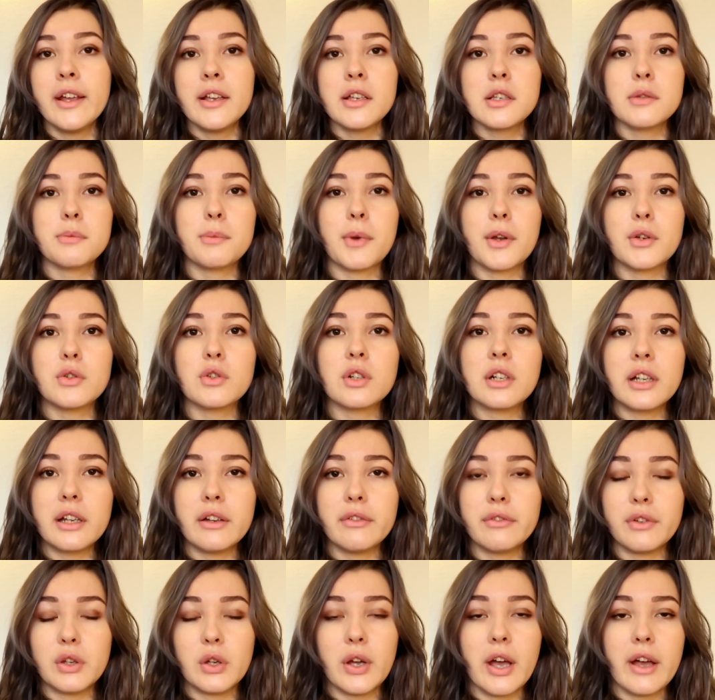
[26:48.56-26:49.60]
especially
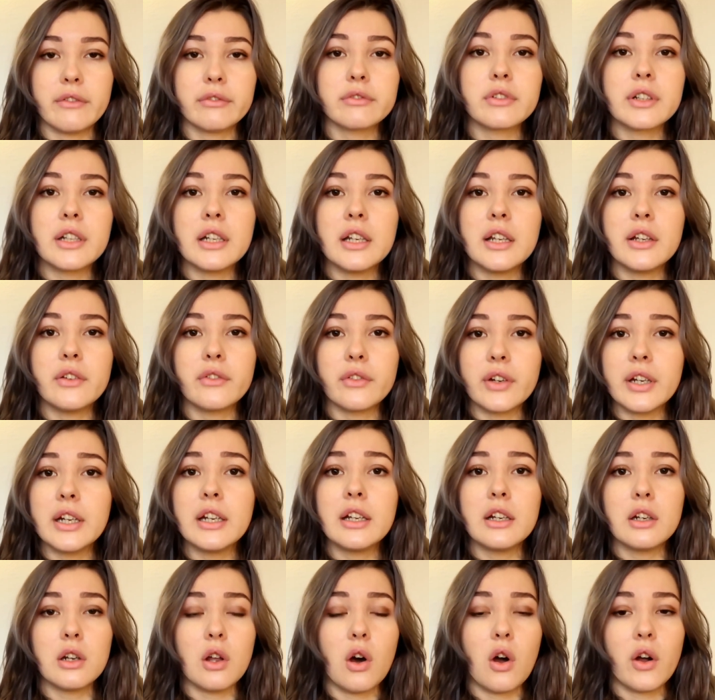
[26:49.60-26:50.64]
if you have really
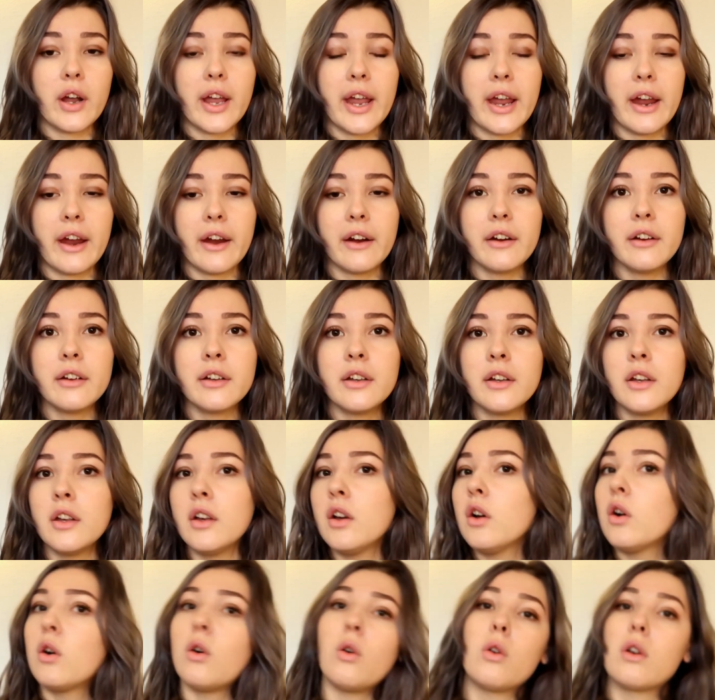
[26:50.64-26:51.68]
long hair,
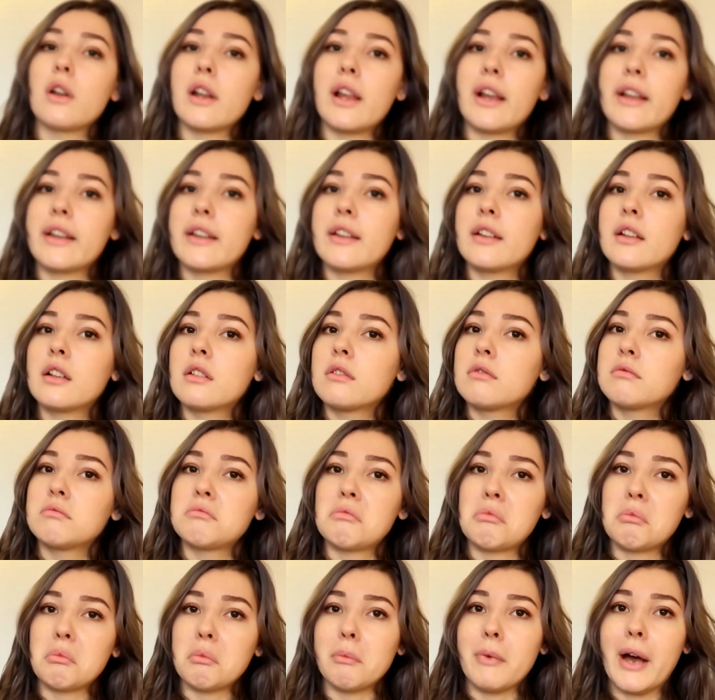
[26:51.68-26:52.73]
or like
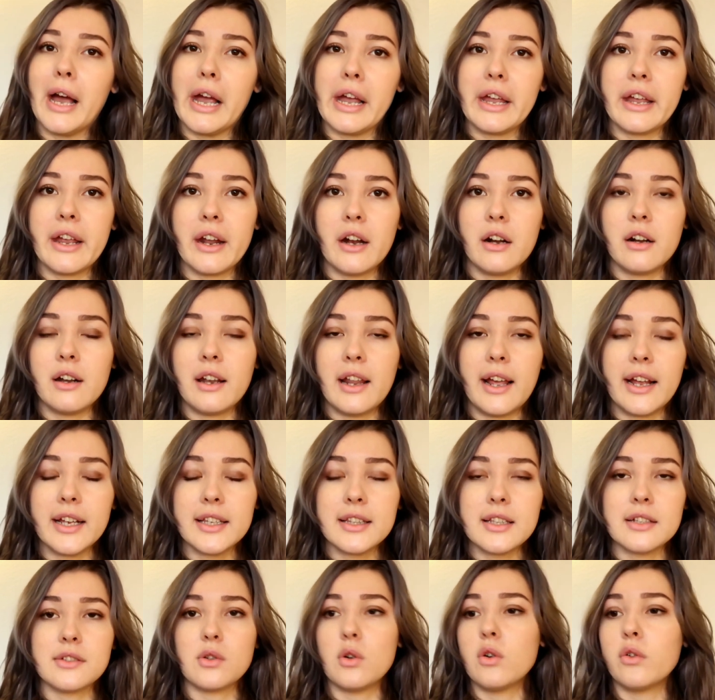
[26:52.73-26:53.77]
my hair length
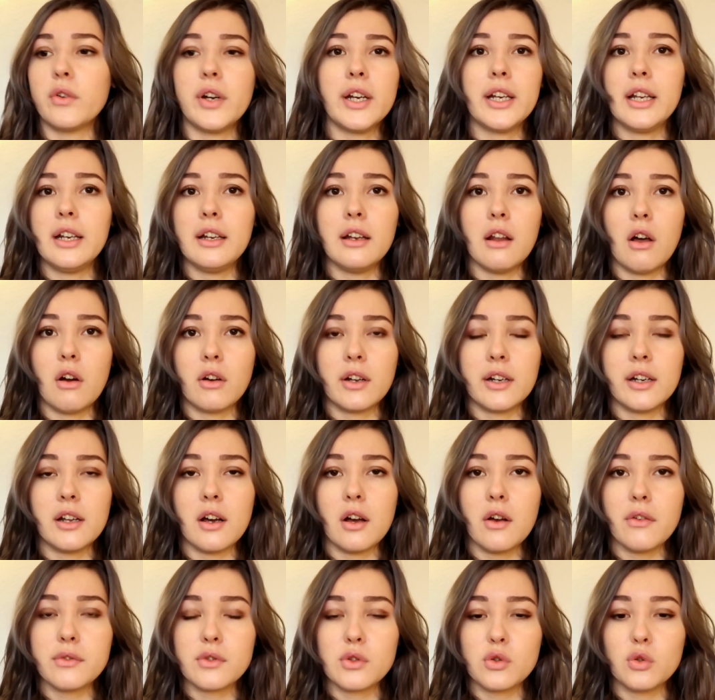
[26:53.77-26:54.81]
is already long
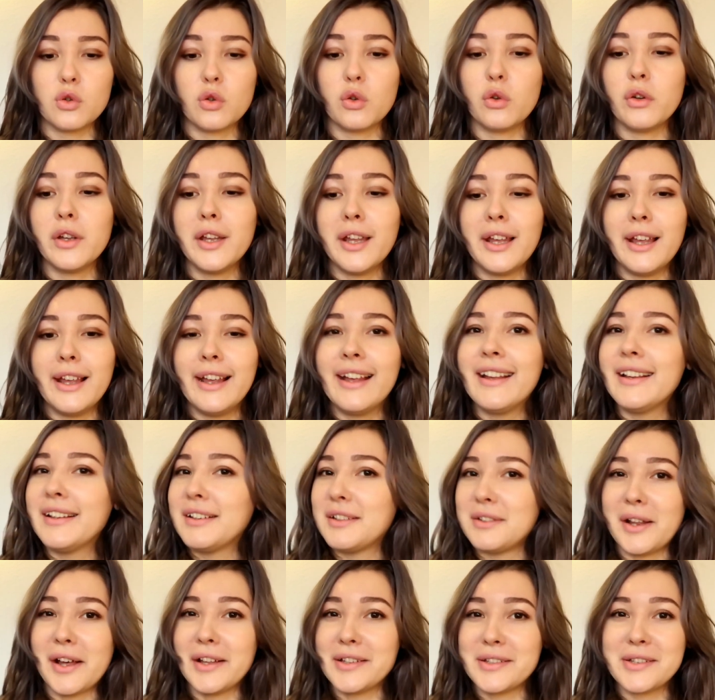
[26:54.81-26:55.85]
enough to
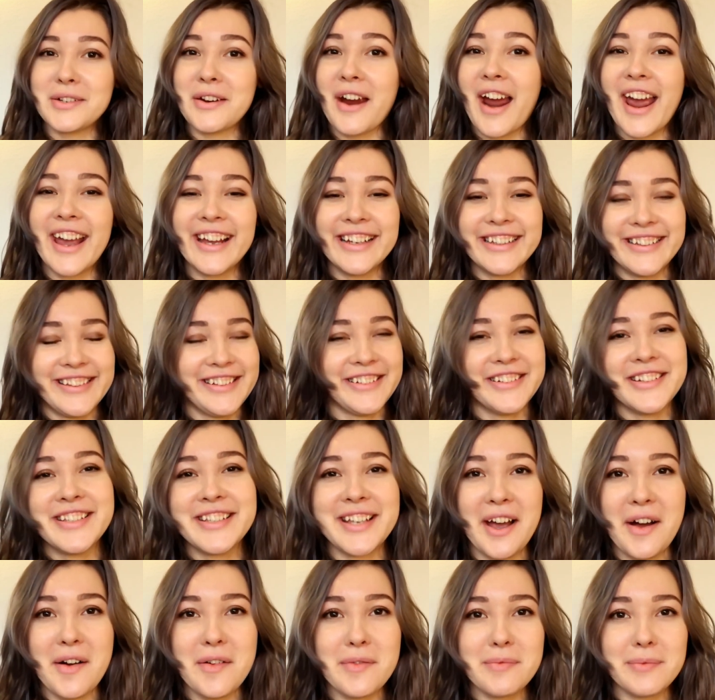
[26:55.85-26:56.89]
not try it
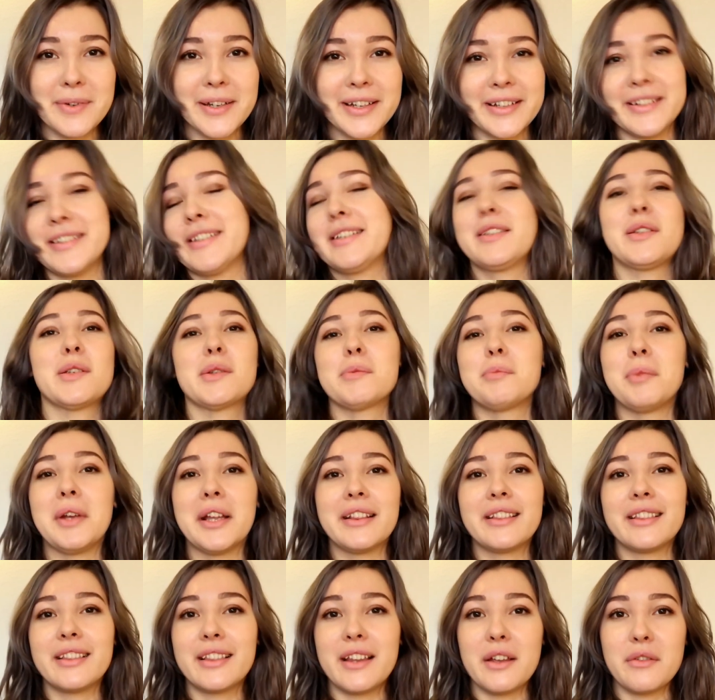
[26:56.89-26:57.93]
yourself, because it's a bit
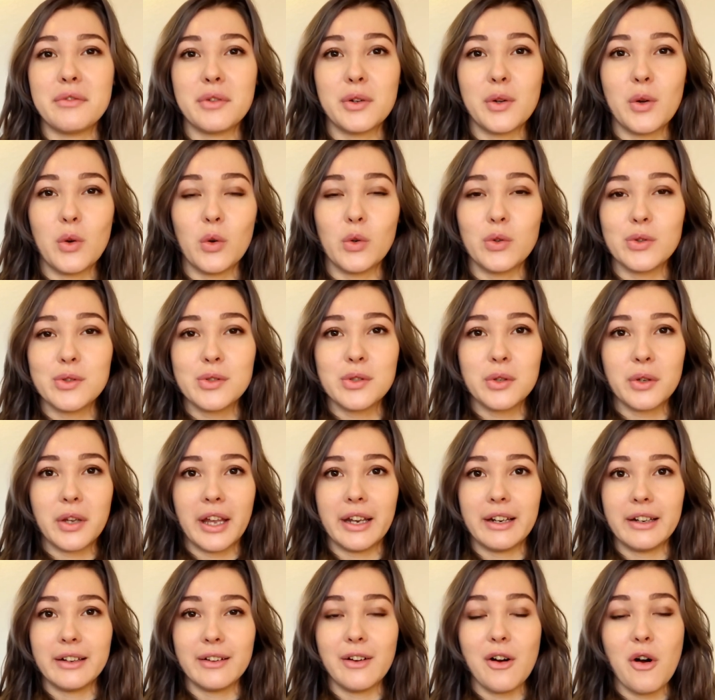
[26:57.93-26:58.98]
difficult to
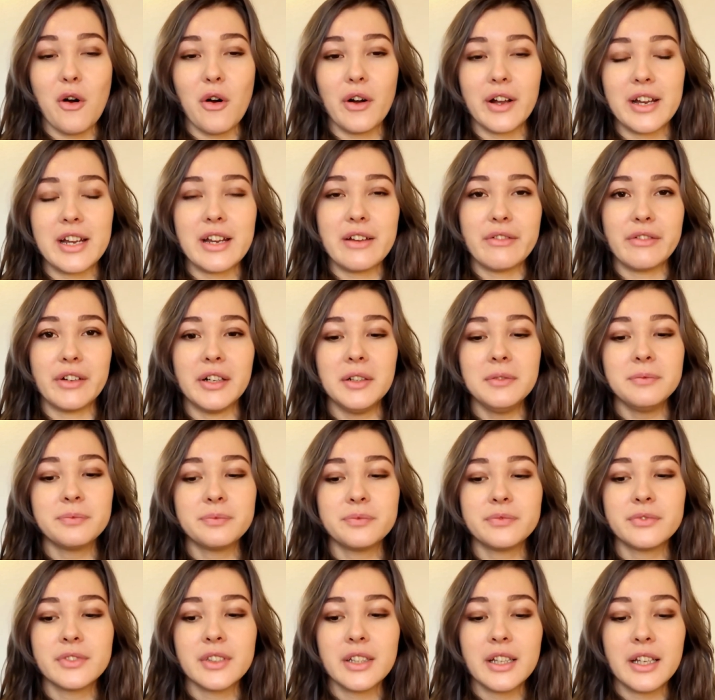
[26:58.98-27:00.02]
get it all even.
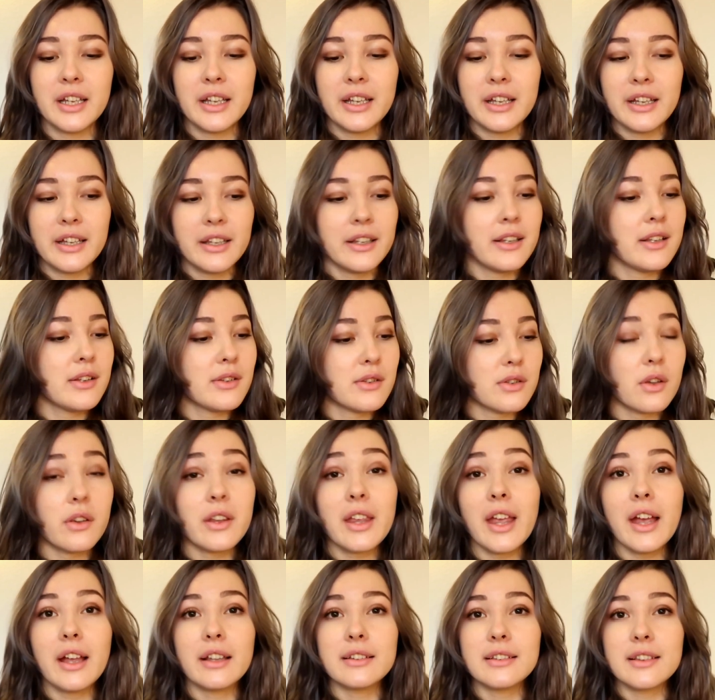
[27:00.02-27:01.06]
So
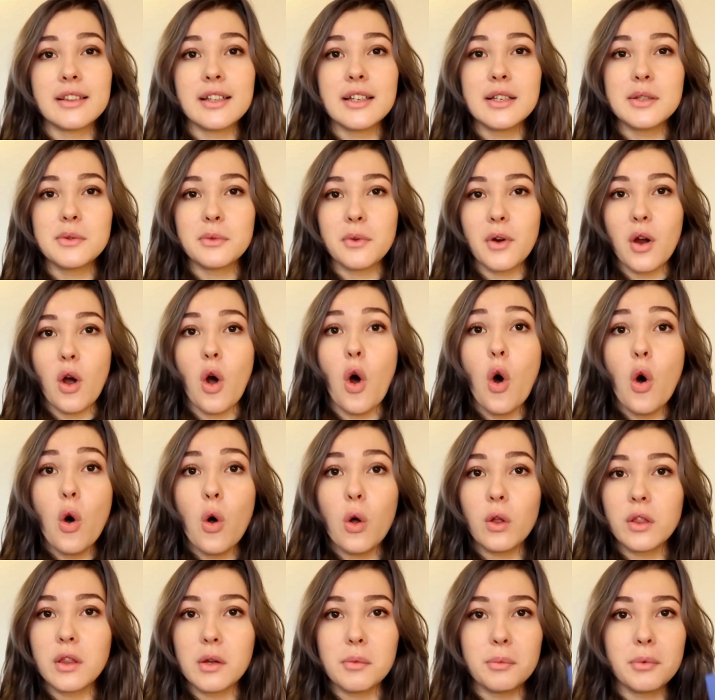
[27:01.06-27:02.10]
yeah, these were
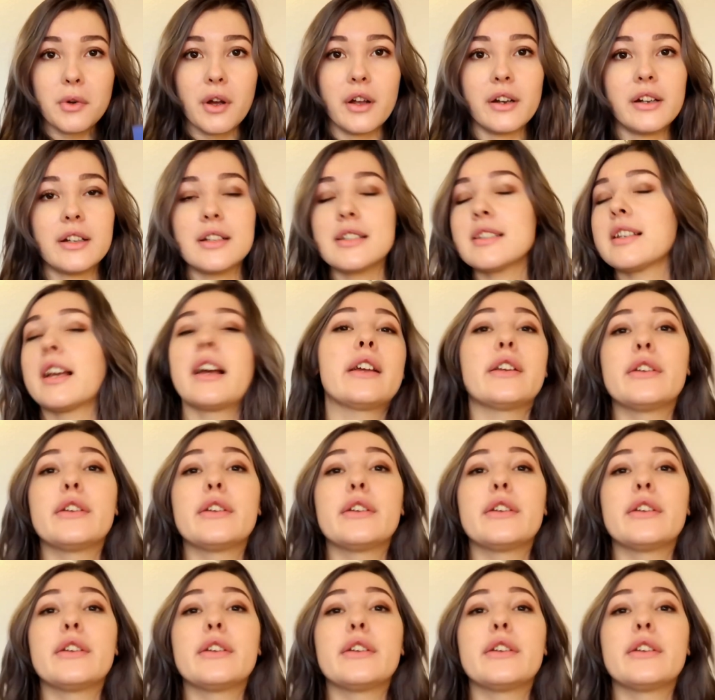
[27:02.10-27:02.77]
all the products I